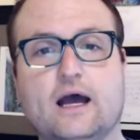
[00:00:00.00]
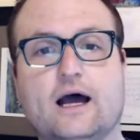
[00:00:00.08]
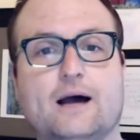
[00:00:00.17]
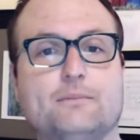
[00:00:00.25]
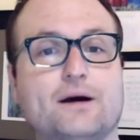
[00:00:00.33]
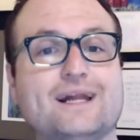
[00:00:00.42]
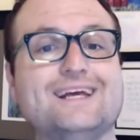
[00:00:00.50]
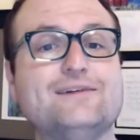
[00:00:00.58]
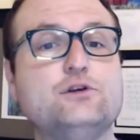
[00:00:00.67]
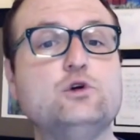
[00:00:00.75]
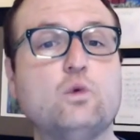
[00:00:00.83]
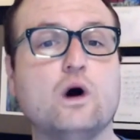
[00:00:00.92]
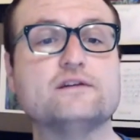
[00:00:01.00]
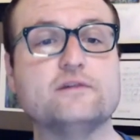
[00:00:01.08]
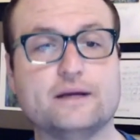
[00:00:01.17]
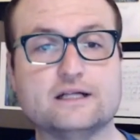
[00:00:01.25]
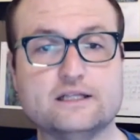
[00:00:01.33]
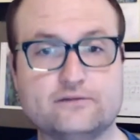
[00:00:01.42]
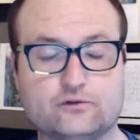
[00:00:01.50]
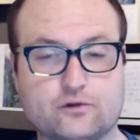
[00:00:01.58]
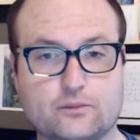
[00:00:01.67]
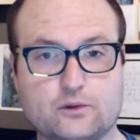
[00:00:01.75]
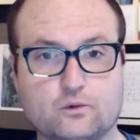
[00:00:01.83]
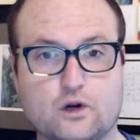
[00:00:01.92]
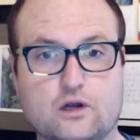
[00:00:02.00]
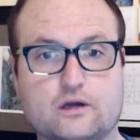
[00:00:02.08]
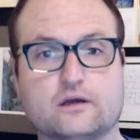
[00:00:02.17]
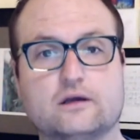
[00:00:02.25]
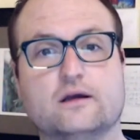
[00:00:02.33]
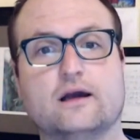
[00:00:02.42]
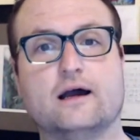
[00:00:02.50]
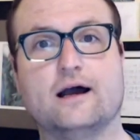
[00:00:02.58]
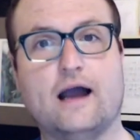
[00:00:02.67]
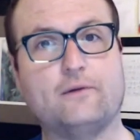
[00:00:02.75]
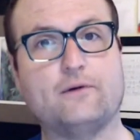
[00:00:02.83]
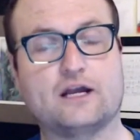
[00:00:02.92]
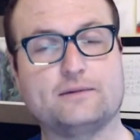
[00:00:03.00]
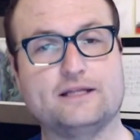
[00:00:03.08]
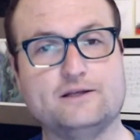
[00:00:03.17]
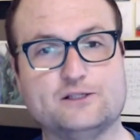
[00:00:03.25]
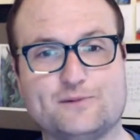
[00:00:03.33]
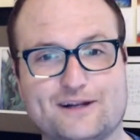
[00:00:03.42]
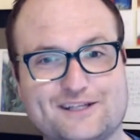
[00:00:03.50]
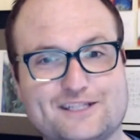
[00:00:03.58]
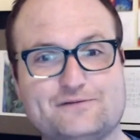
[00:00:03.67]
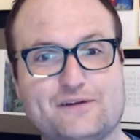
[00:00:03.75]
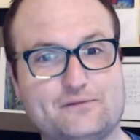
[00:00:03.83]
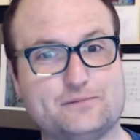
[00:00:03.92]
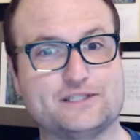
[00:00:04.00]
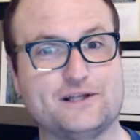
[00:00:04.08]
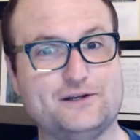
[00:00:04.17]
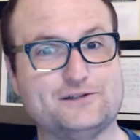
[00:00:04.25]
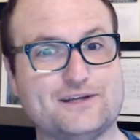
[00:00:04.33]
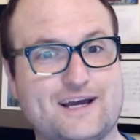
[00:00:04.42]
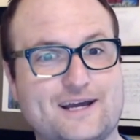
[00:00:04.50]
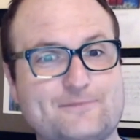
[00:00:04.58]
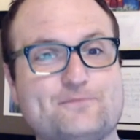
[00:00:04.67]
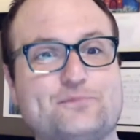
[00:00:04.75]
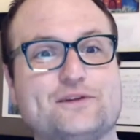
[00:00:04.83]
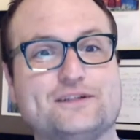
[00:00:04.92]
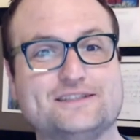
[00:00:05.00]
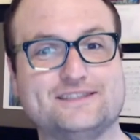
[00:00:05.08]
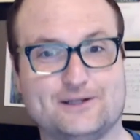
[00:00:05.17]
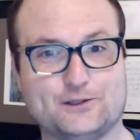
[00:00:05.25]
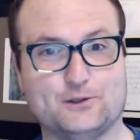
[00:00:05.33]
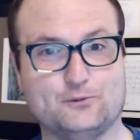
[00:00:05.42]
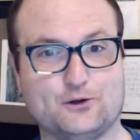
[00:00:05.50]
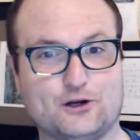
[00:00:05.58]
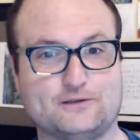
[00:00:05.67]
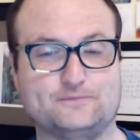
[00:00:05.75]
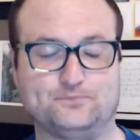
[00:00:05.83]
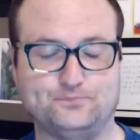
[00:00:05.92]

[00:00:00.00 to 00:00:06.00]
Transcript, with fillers: Uh, but if you want to make a living from your work, uh, I recommend that you spend at least 50% of your time selling your work.